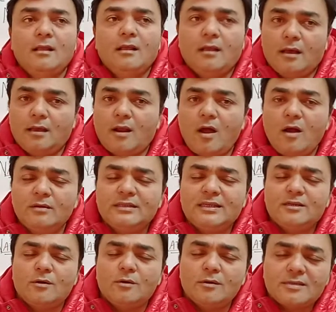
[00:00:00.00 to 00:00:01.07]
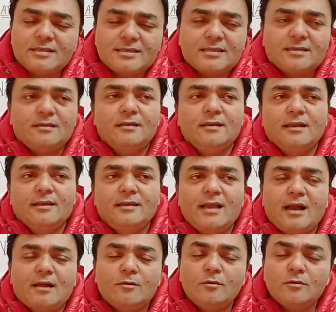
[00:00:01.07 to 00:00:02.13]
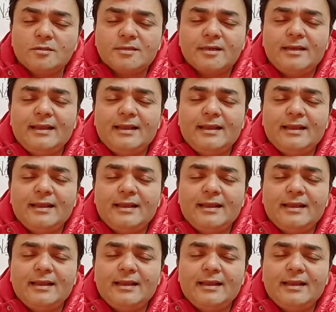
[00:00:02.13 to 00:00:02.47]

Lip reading: Along the coast, coastal